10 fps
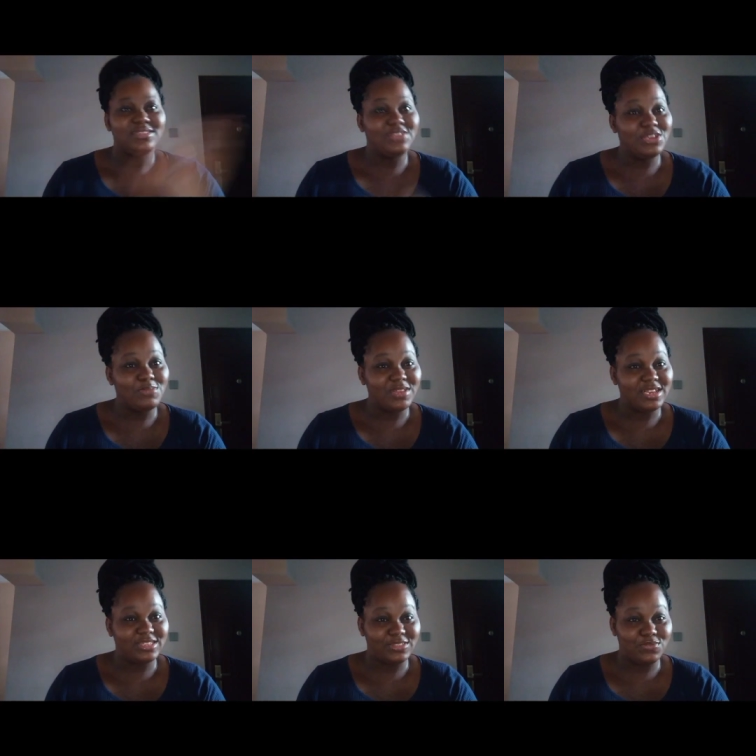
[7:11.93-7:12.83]
See you in my
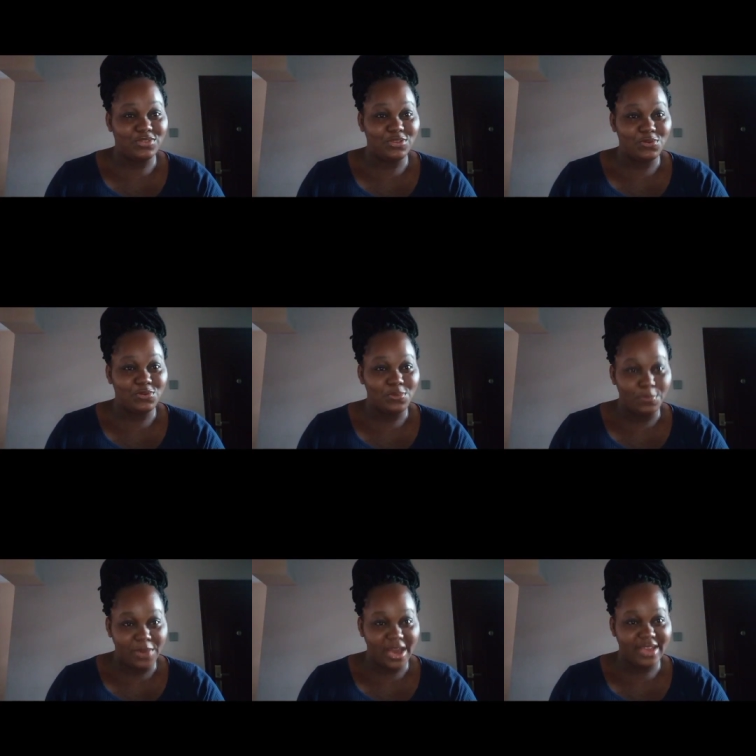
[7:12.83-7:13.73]
next video.
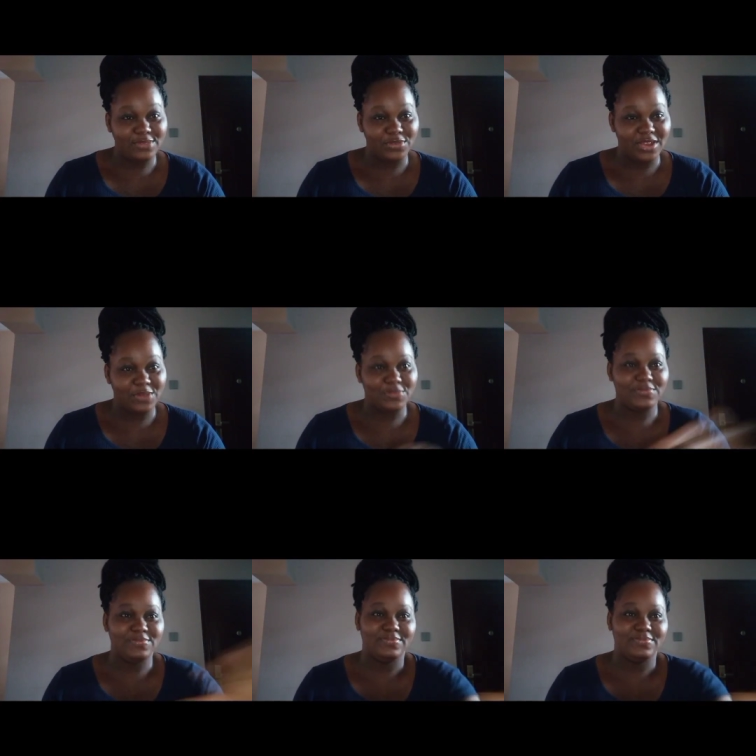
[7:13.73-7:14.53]
Bye for now.